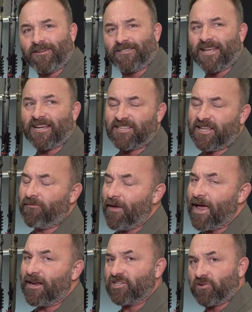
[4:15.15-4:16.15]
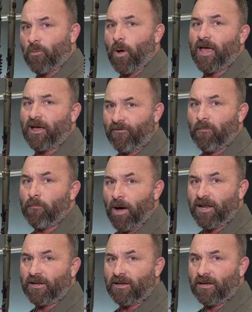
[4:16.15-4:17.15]
takes the advantage away of a
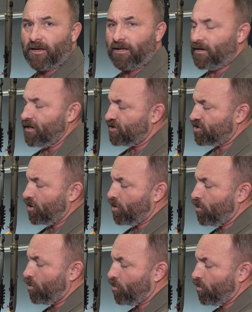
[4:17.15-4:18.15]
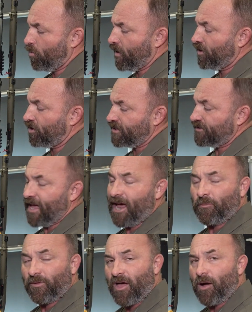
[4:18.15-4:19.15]
button. So we looked at that
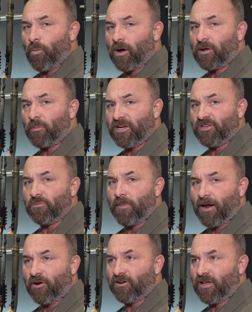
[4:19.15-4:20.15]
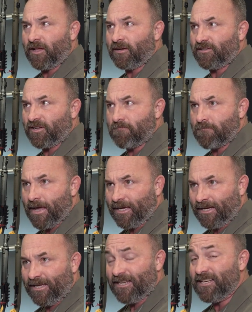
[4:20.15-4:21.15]
and we thought, what can we do better to
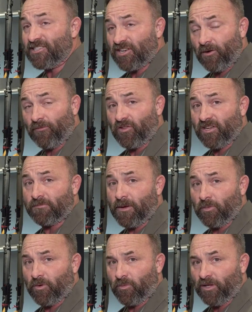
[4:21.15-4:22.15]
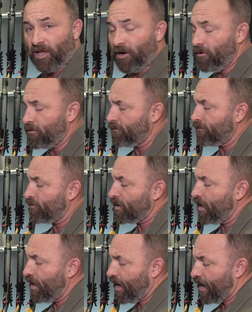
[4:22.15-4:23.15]
make it easier for these people to reload?
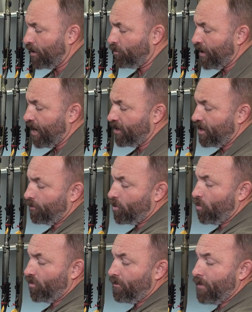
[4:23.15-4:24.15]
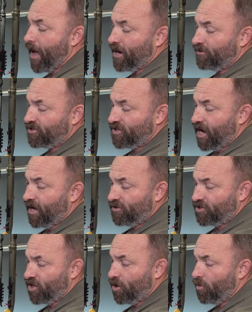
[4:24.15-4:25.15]
And we ended up going with a paddle style.
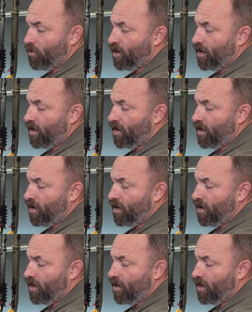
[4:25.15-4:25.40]
So